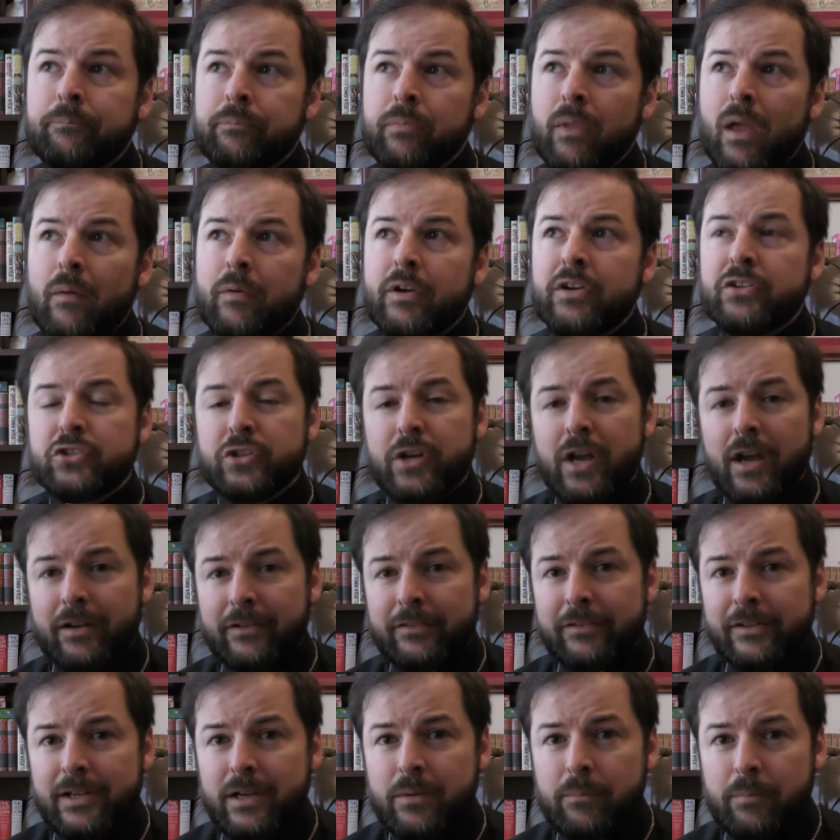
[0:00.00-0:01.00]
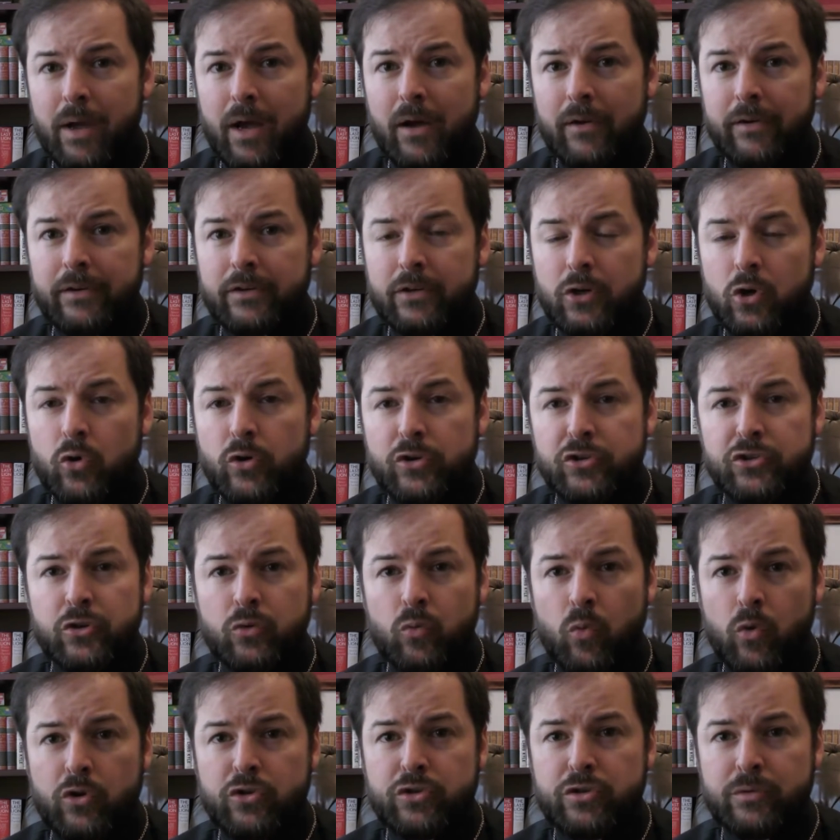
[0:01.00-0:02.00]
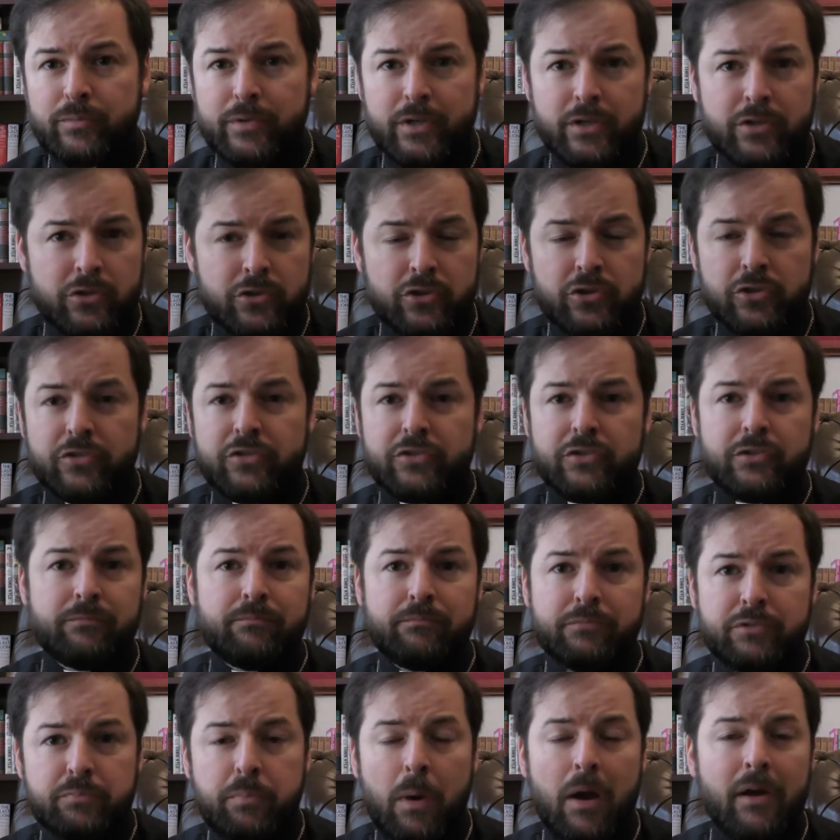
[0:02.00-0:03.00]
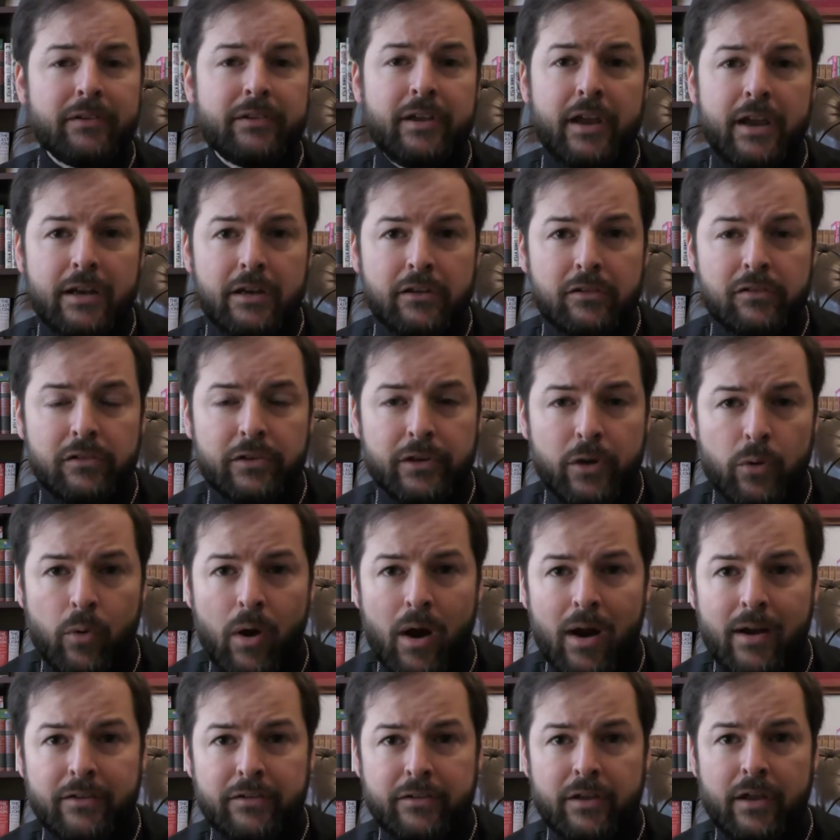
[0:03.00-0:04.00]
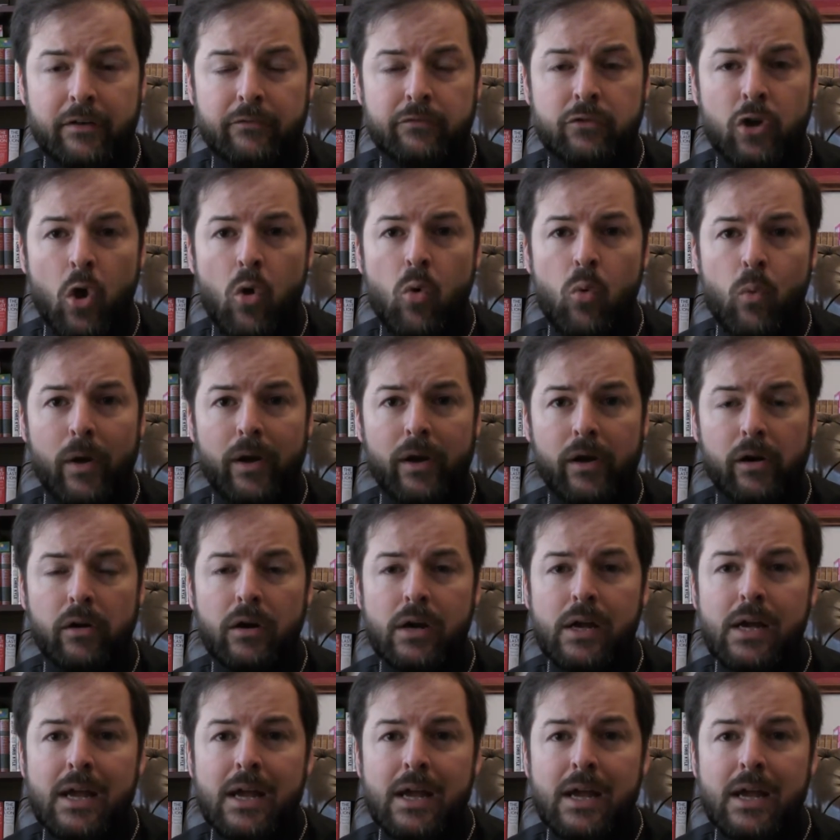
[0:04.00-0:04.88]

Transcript: because you got to think about it, Christian worship didn't just spontaneously arise out of nowhere.